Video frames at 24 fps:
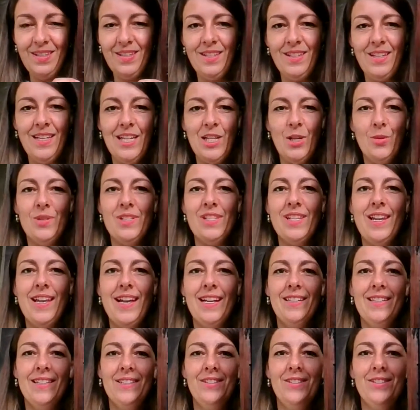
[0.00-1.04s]
I always
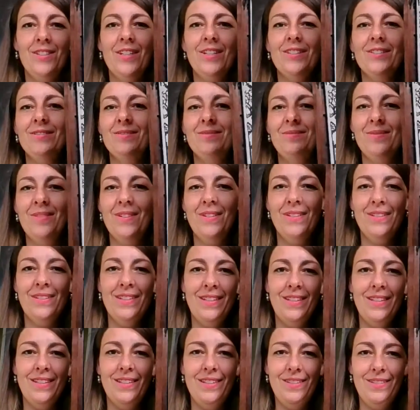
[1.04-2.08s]
like that, you know,
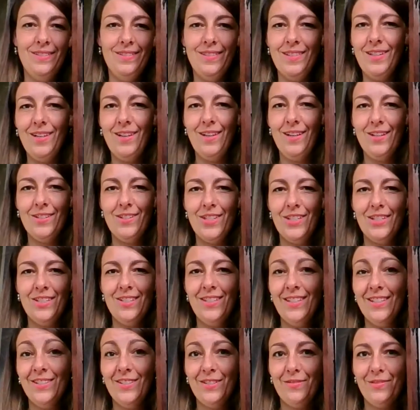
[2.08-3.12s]
the logic
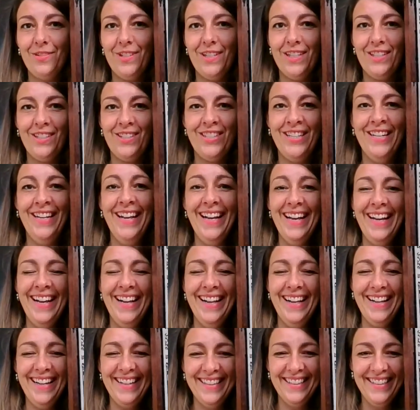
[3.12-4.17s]
sense of kids.
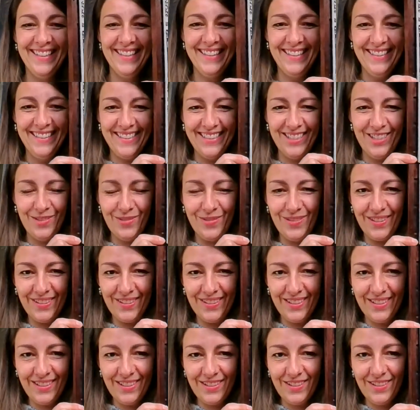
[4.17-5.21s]
It's
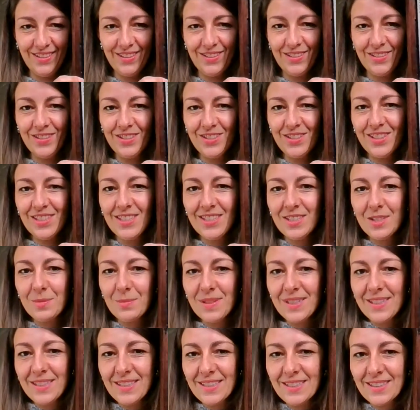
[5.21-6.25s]
fun. So you see the
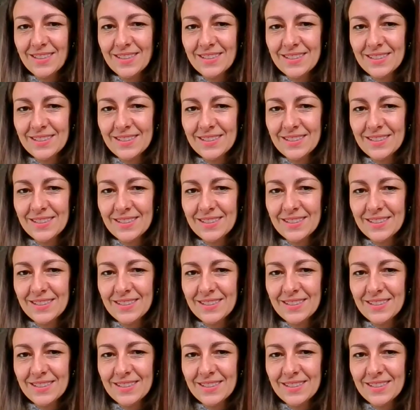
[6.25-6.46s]
spider?